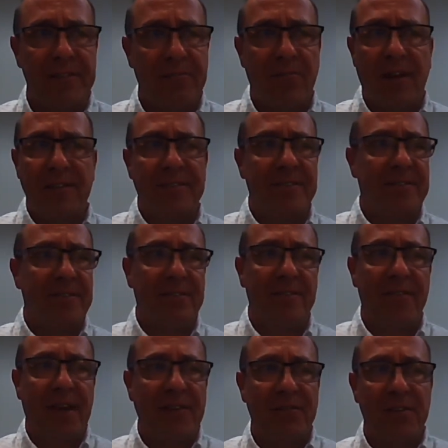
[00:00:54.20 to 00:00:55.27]
crisis
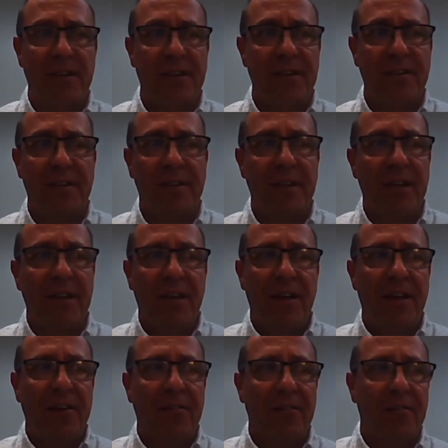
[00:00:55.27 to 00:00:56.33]
intervention,
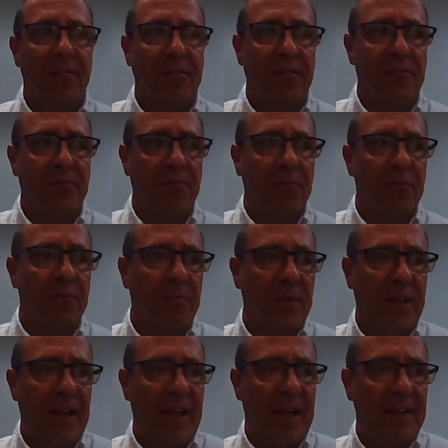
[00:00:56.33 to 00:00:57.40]
your group
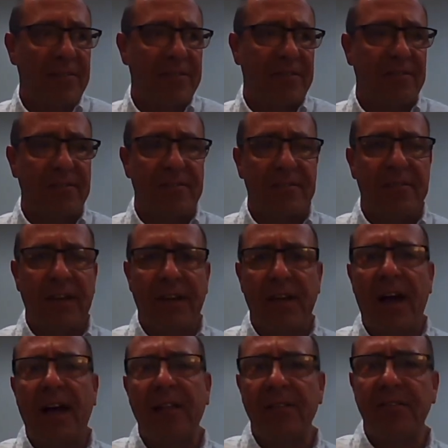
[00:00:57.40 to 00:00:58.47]
class, your
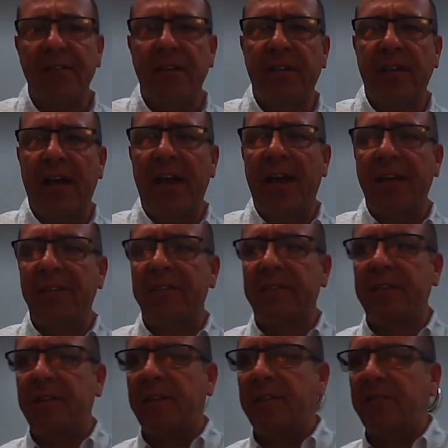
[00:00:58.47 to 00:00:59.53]
psychology class,
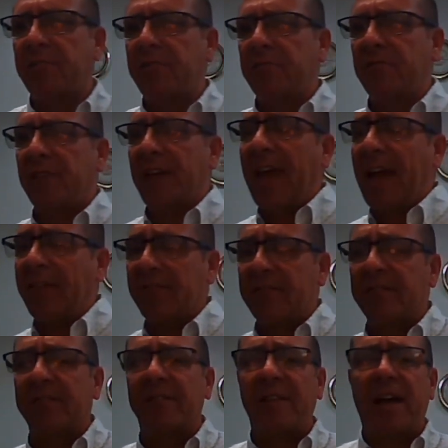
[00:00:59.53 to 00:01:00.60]
intro to
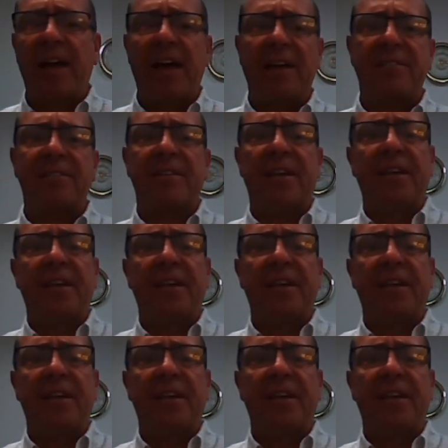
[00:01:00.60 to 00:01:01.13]
counseling class,